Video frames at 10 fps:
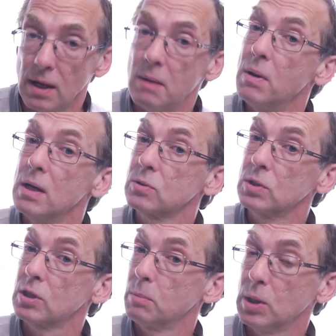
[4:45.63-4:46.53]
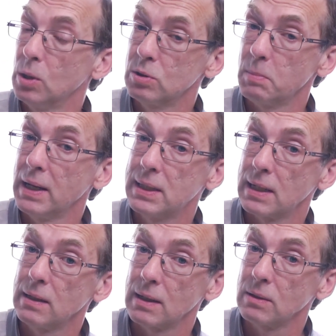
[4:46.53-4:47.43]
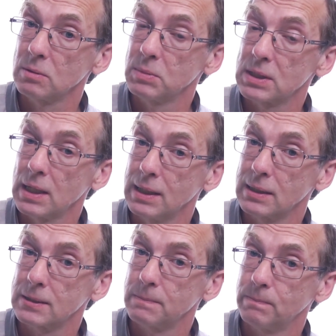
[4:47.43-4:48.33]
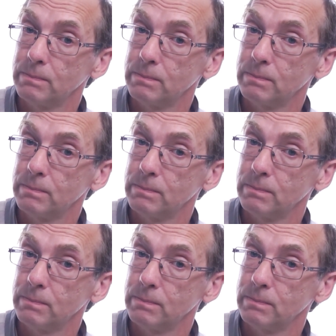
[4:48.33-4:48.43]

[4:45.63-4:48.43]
A master is somebody who's made 10,000 mistakes.